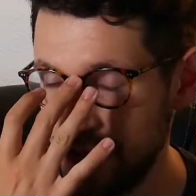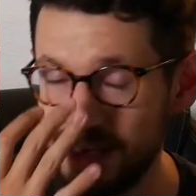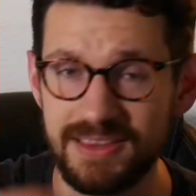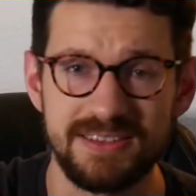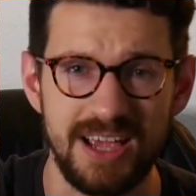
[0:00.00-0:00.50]

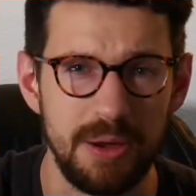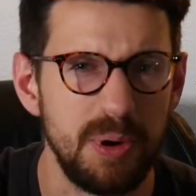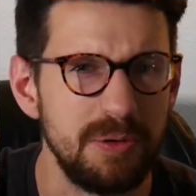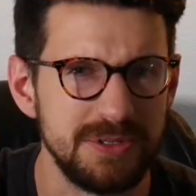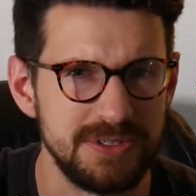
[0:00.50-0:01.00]
At the time
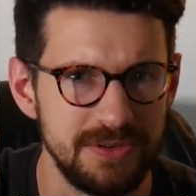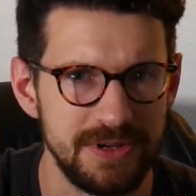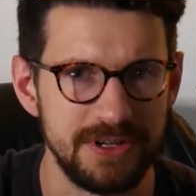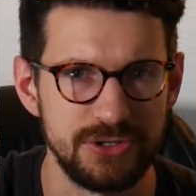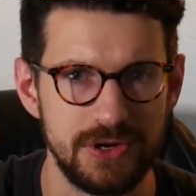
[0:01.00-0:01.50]
I was
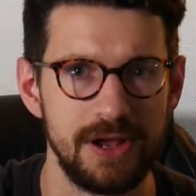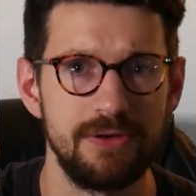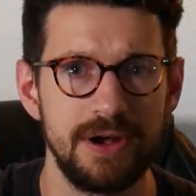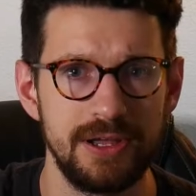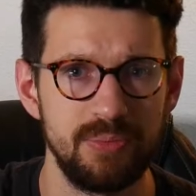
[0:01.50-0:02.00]
doing a trail
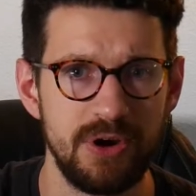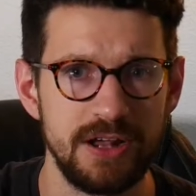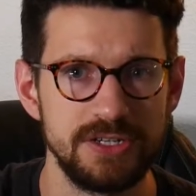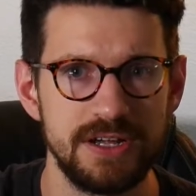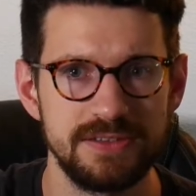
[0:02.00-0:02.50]
running
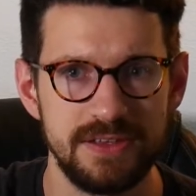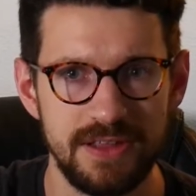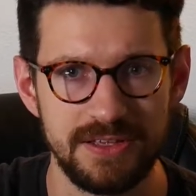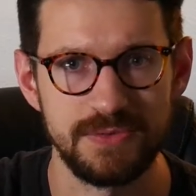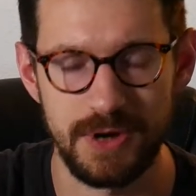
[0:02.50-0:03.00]
project, so
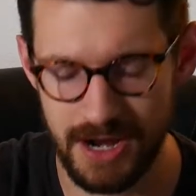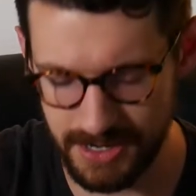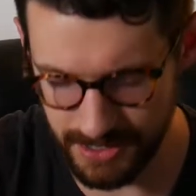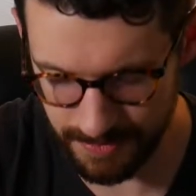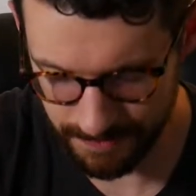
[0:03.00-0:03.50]
that's what I
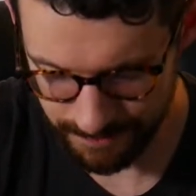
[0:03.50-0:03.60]
did.